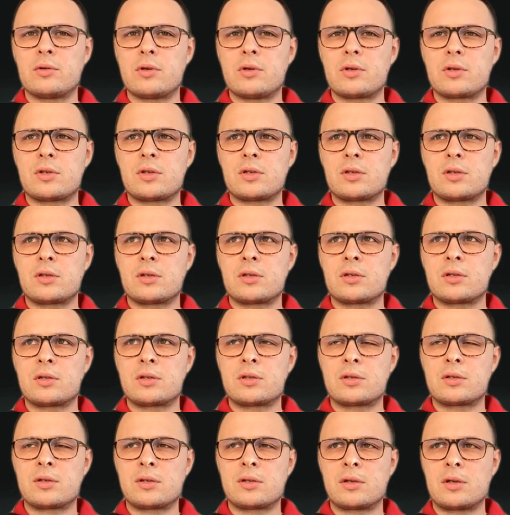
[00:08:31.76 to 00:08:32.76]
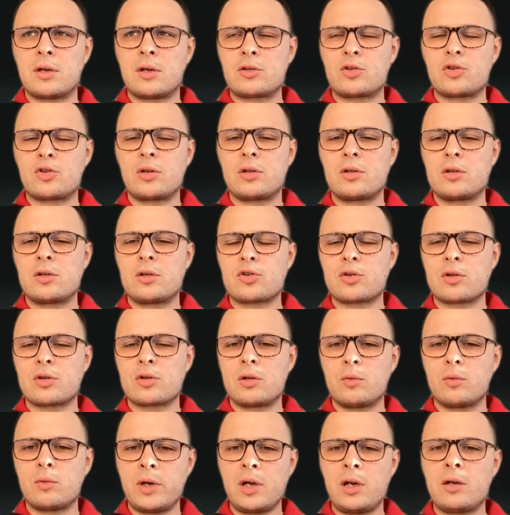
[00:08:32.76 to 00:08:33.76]
such
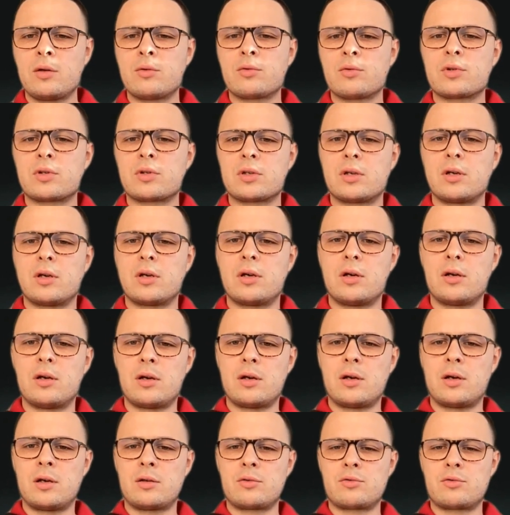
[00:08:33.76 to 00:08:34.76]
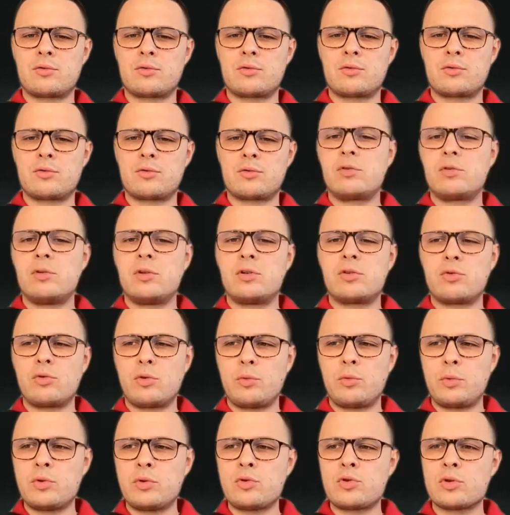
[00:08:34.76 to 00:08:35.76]
additional values and
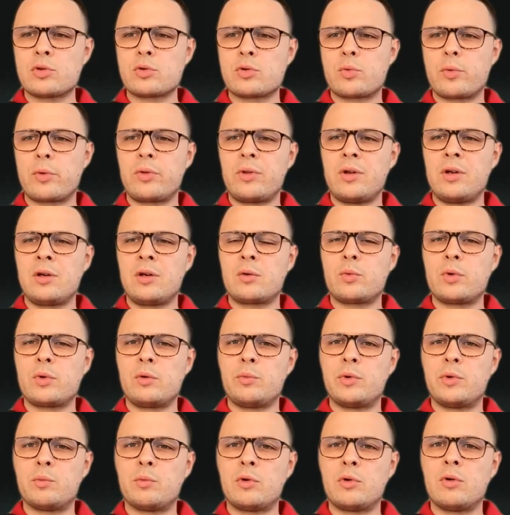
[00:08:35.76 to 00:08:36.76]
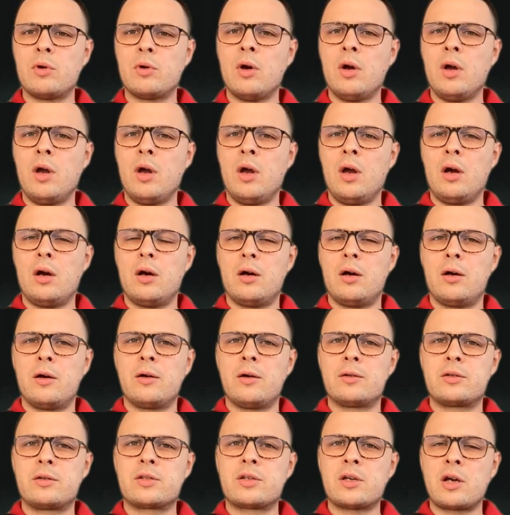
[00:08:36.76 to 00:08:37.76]
distributions, we think will be more
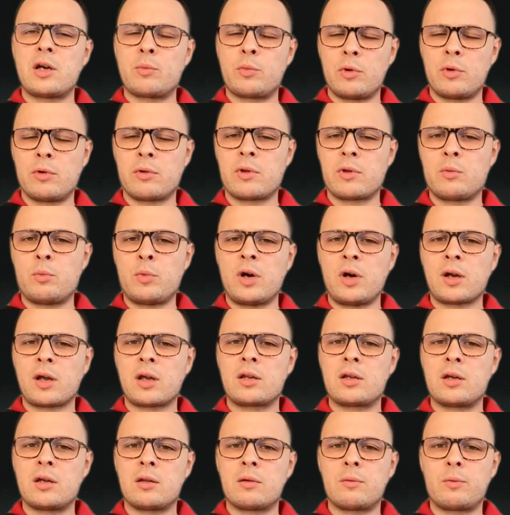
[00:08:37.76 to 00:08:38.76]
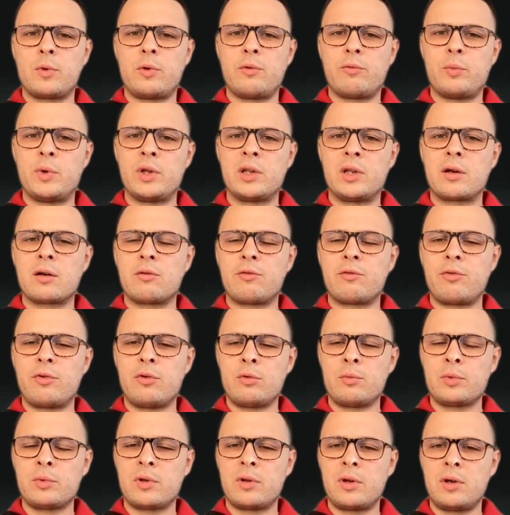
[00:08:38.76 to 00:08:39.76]
desirable on the market, and we've been
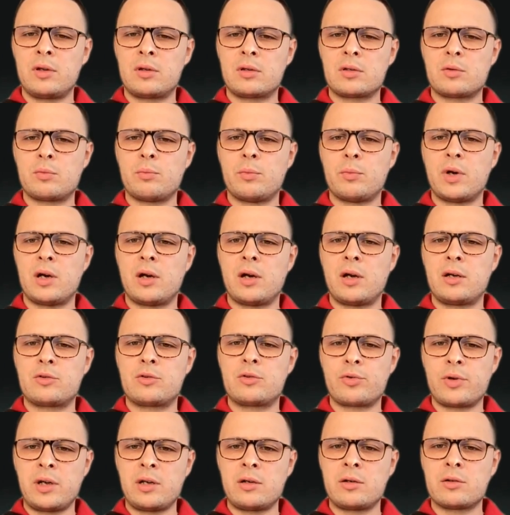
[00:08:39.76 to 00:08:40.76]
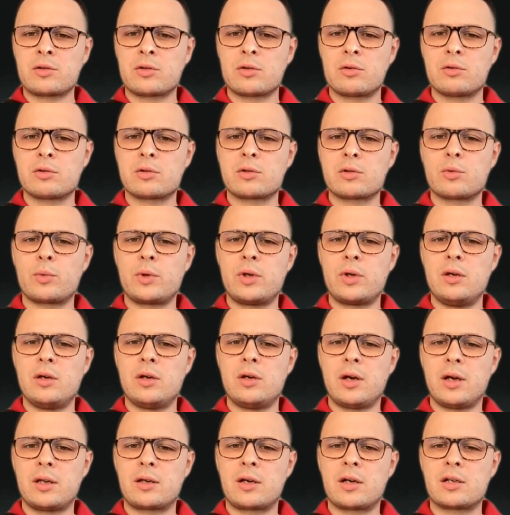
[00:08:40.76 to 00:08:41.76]
confirmed it by traders. Also, we
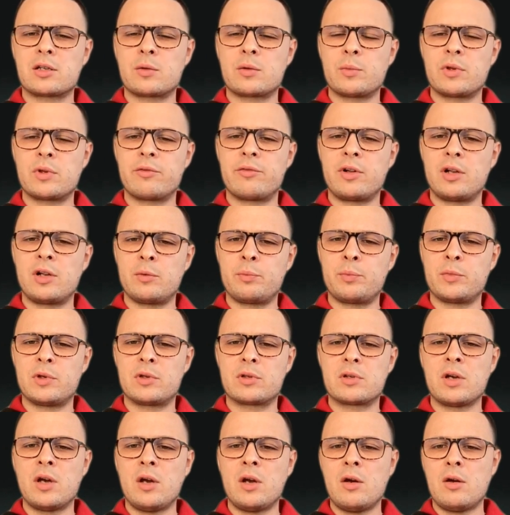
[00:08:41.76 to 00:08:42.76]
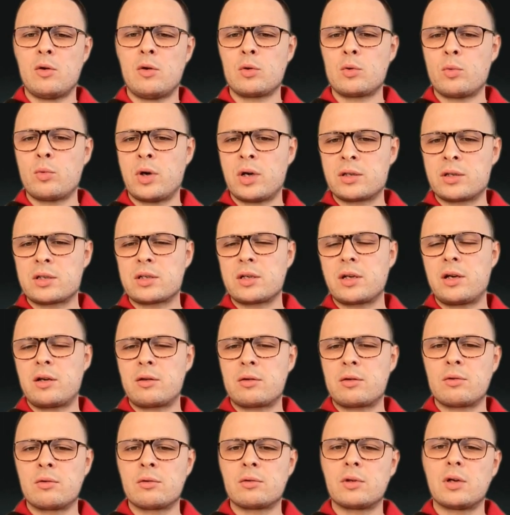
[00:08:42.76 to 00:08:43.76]
had customer development on one
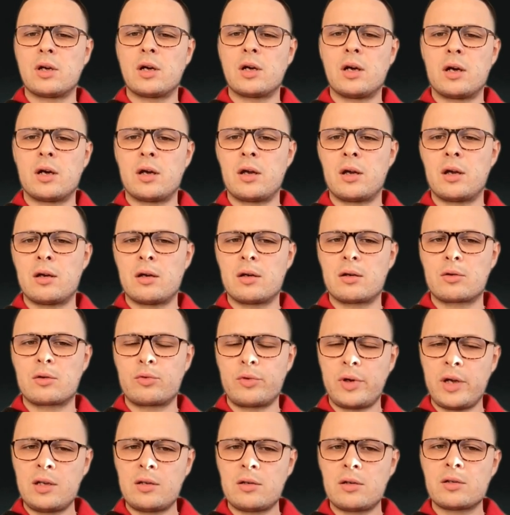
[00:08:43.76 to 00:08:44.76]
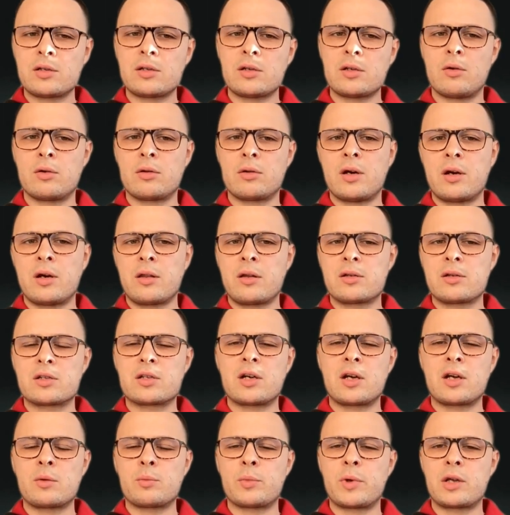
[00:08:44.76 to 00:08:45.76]
side on creators, on other
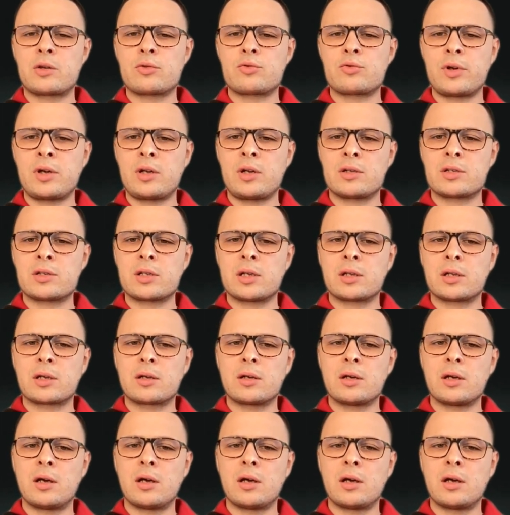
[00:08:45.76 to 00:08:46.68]
side by traders and